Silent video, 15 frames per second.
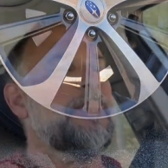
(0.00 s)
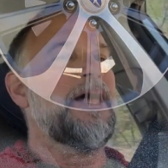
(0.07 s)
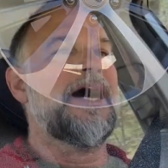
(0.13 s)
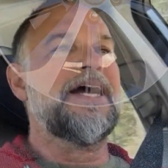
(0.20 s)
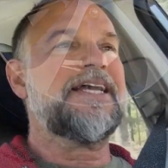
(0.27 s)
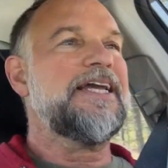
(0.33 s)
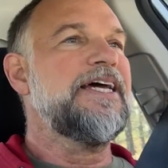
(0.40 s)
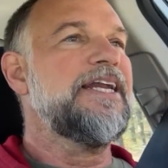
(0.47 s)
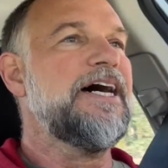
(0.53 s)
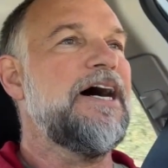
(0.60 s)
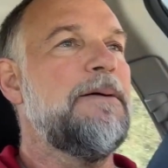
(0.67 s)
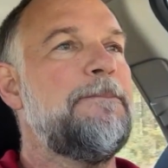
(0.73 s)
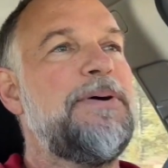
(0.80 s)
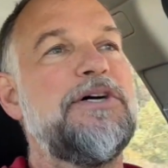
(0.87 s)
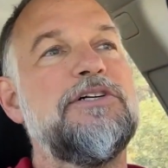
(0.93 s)
I can
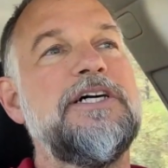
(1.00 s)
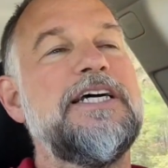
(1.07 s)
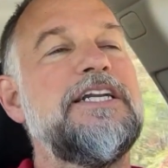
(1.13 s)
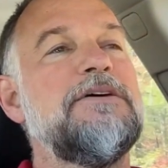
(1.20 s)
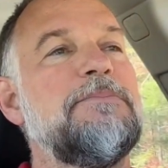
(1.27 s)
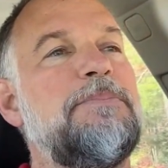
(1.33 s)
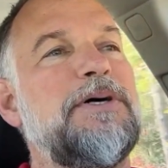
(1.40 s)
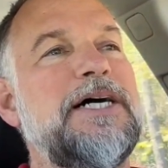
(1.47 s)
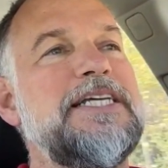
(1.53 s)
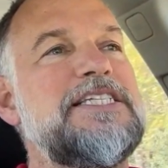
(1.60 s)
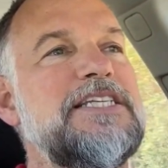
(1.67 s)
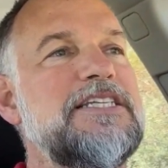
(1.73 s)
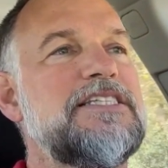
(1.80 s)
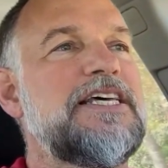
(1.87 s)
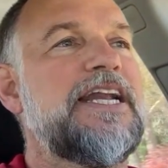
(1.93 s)
pull into
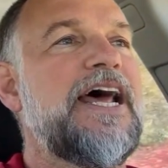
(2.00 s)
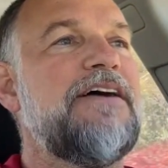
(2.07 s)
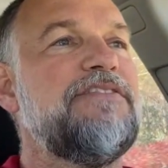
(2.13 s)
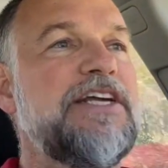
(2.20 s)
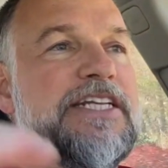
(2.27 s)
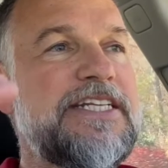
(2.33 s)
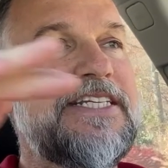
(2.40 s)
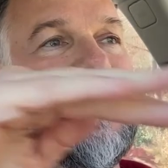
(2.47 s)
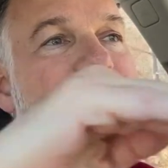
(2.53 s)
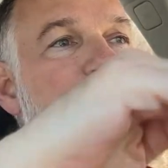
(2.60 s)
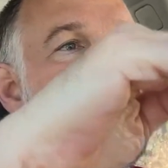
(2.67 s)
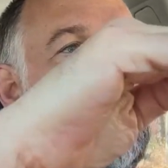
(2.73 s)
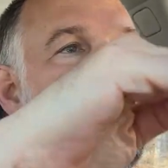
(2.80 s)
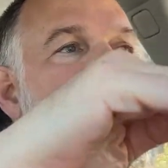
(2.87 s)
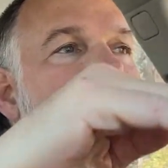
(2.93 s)
places that have a dip
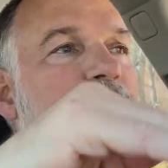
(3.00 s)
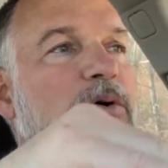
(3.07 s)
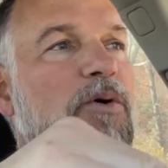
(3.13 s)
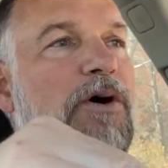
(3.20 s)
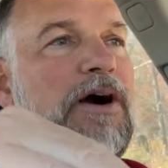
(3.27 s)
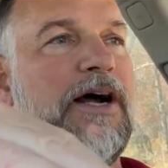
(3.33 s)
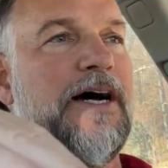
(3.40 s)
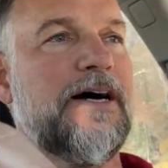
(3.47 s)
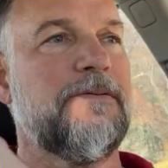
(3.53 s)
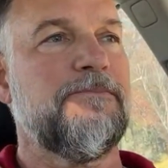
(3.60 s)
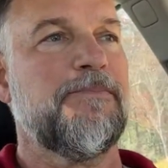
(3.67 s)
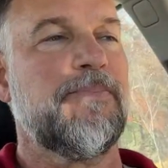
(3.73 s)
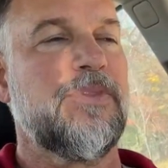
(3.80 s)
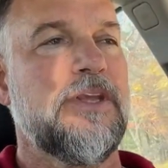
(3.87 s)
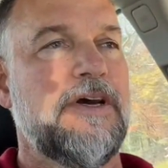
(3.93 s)
or
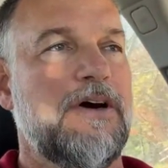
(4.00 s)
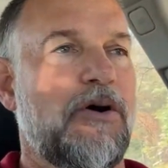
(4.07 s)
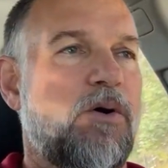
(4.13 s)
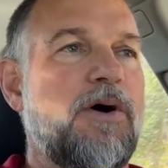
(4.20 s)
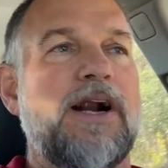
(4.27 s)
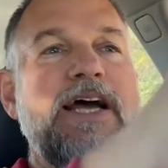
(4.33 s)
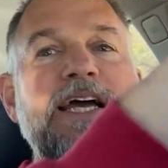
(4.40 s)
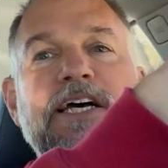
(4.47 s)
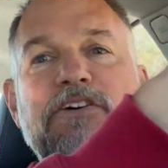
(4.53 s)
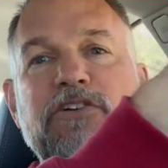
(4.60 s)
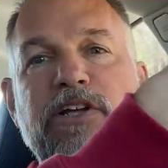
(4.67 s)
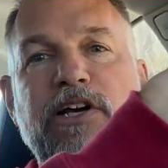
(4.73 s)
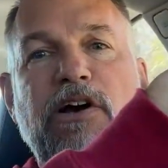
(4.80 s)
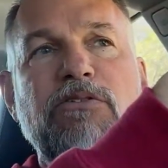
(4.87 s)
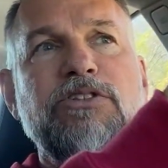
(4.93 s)
a hill
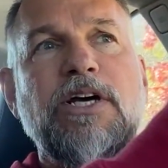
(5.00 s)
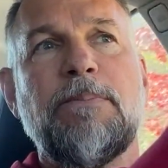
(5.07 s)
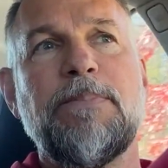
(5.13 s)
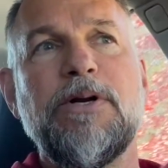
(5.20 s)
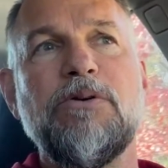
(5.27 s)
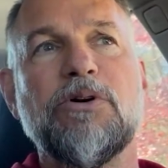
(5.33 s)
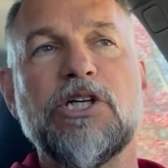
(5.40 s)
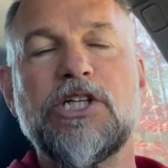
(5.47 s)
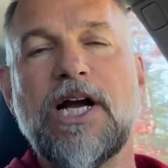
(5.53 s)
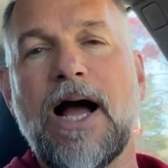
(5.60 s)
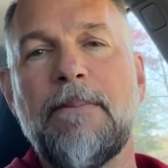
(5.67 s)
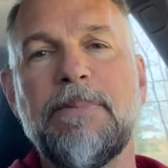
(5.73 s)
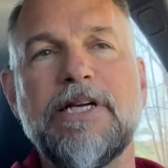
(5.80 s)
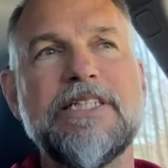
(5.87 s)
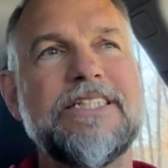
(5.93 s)
that goes up into a
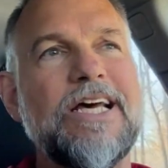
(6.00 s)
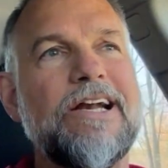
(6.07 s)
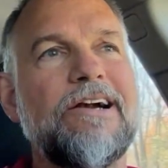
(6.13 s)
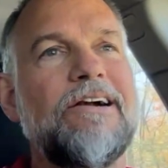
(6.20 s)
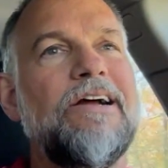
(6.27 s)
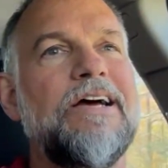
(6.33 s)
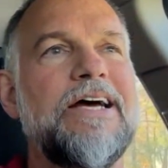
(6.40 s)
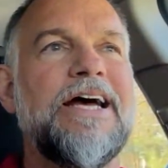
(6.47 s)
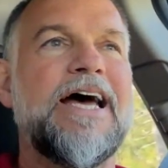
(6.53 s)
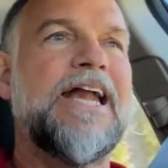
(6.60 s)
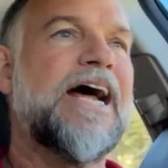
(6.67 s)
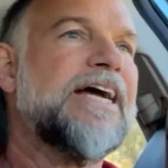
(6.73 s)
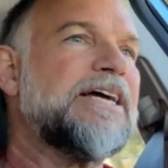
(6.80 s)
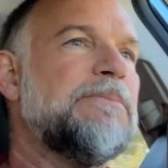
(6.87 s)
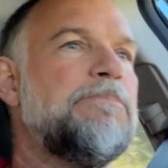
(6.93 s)
shopping center, and
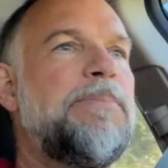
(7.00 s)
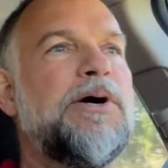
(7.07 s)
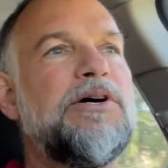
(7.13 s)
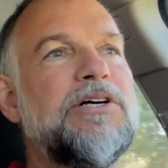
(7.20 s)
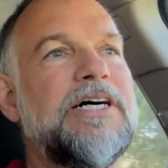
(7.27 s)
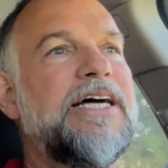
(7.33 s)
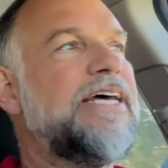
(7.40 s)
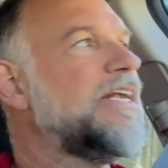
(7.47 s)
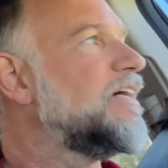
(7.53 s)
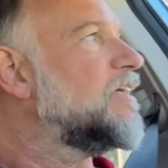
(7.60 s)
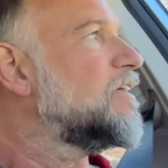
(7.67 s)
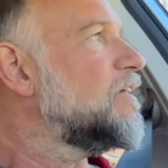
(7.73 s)
I can pull in at,